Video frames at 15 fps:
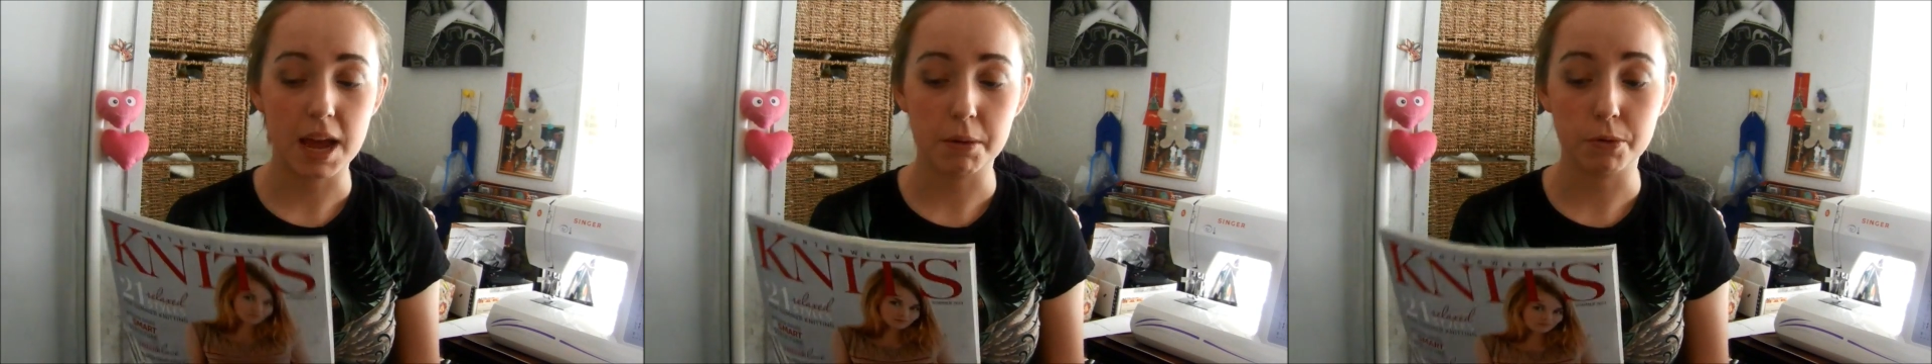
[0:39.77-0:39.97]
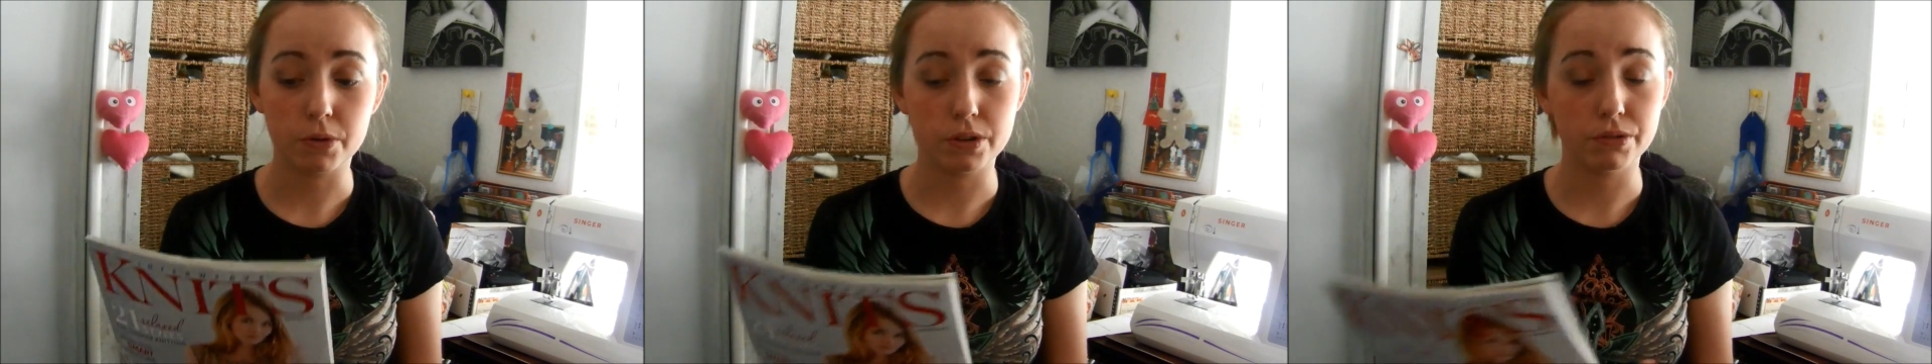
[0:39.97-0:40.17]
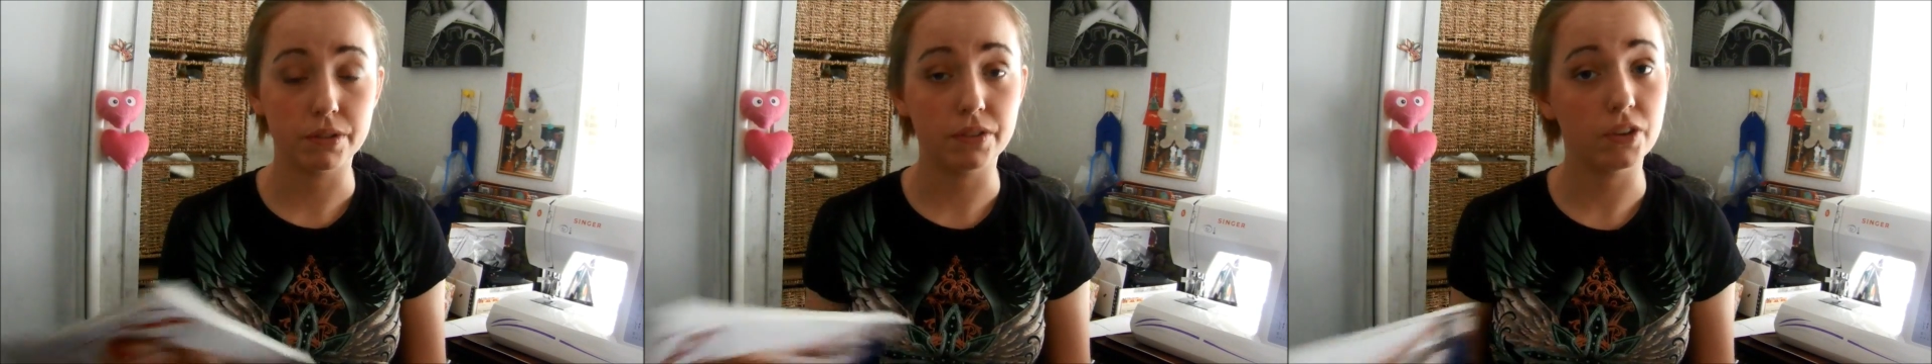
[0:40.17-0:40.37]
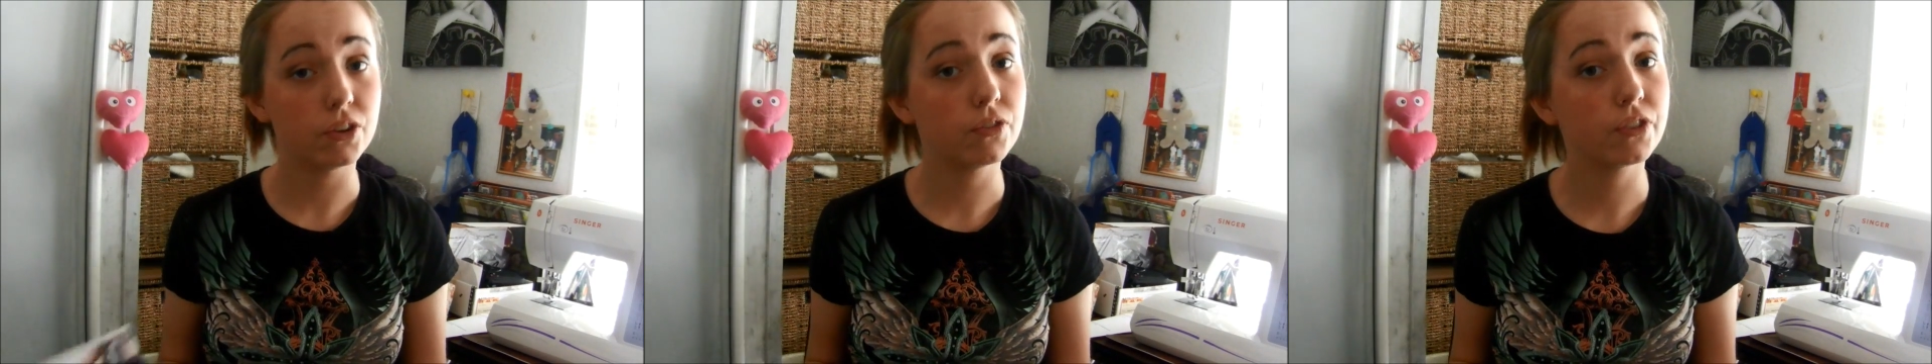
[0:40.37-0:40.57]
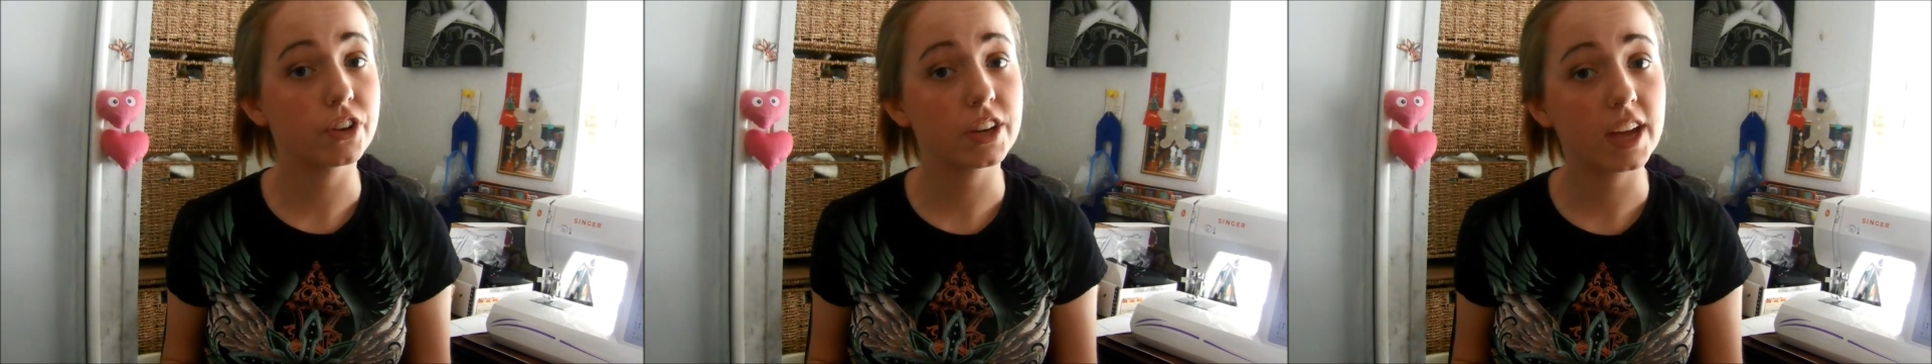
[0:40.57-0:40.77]
I'm going to review
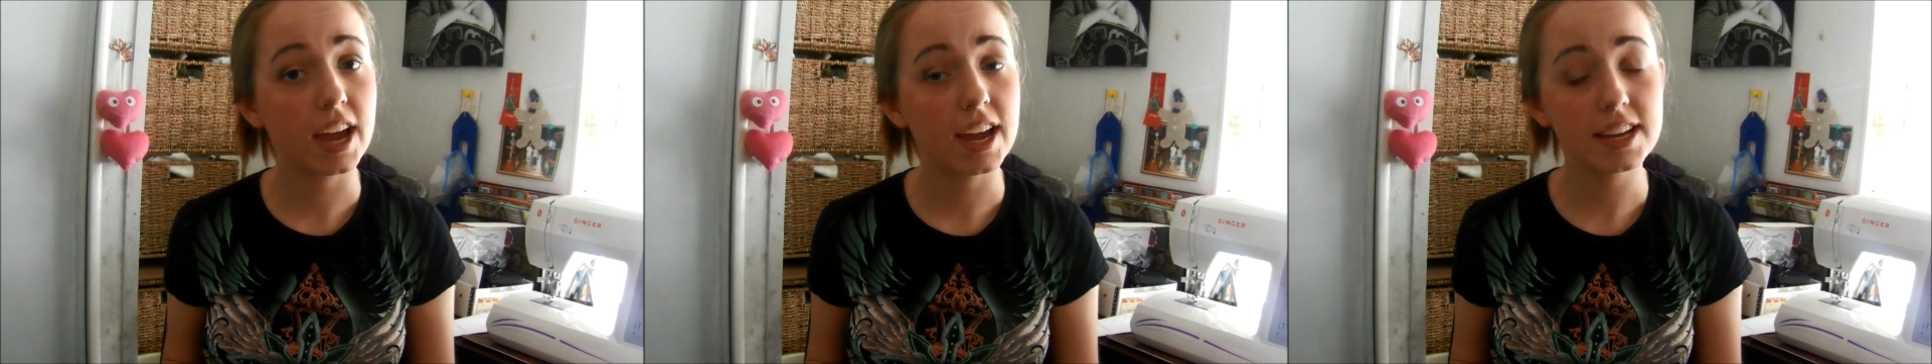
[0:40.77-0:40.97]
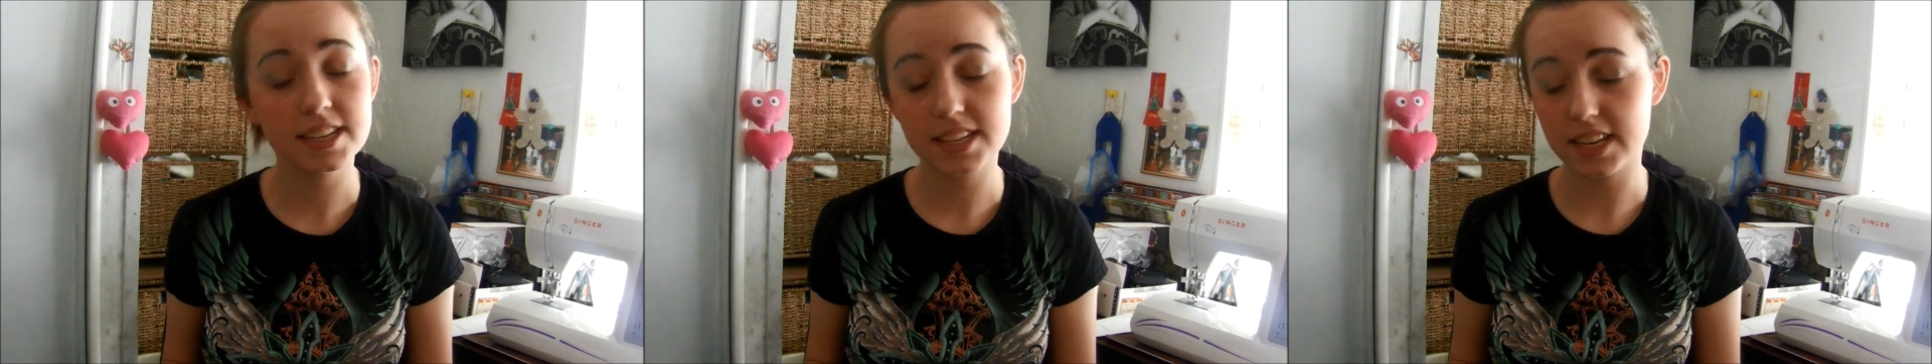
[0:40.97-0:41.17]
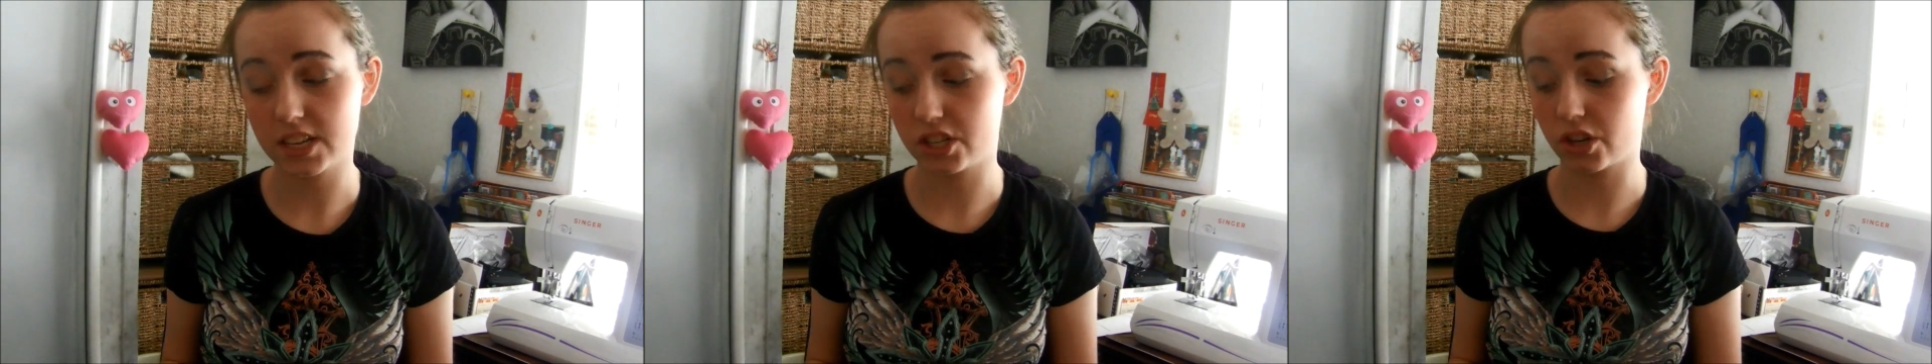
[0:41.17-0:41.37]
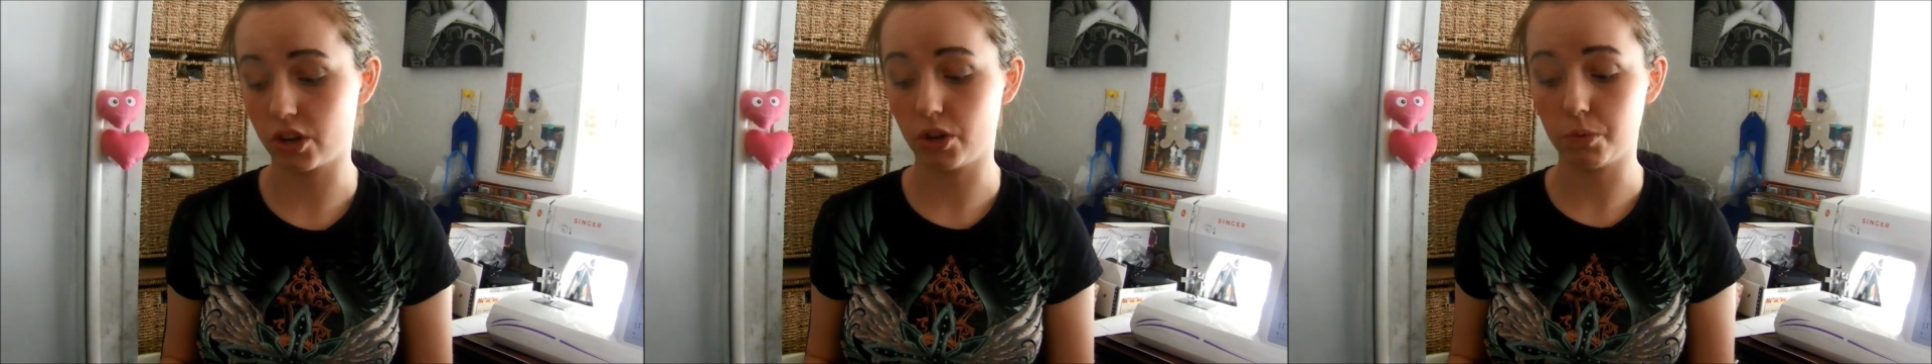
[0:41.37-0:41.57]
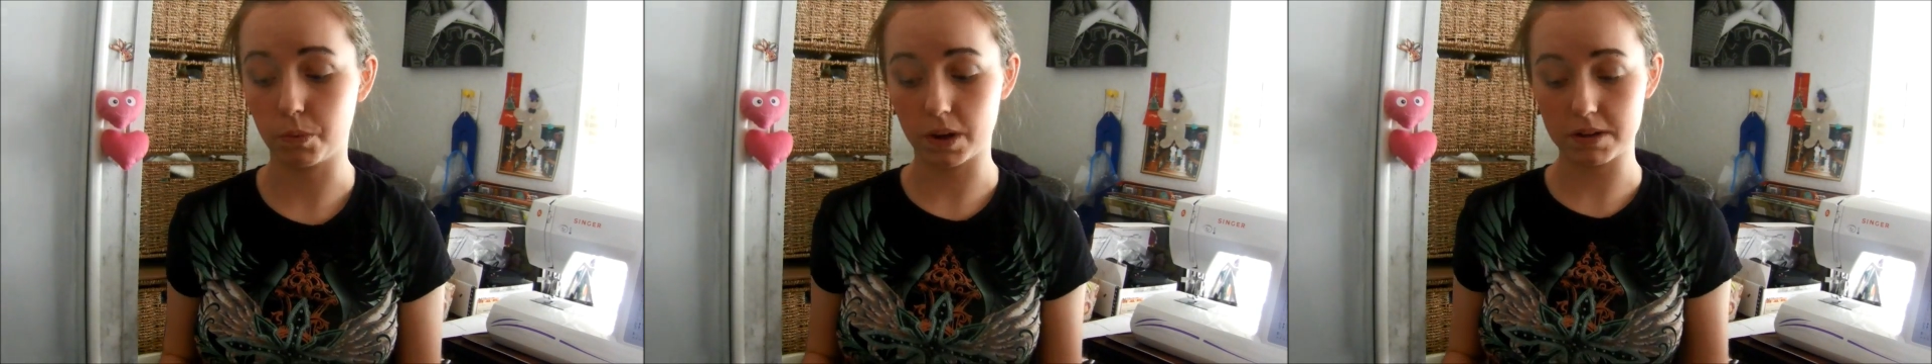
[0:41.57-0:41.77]
it for you guys and show
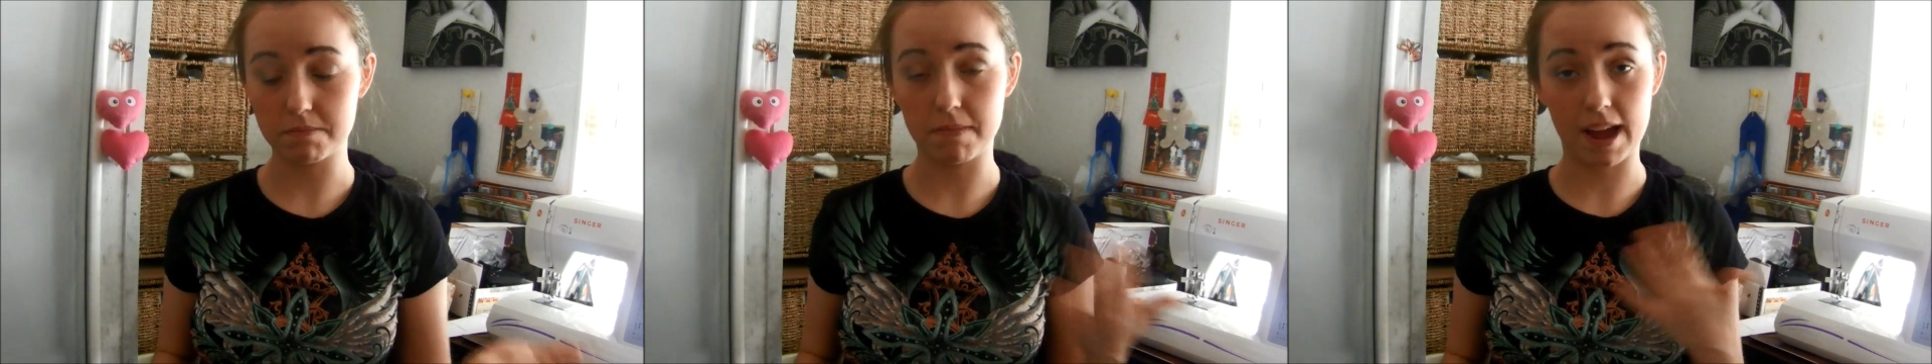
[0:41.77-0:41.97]
you what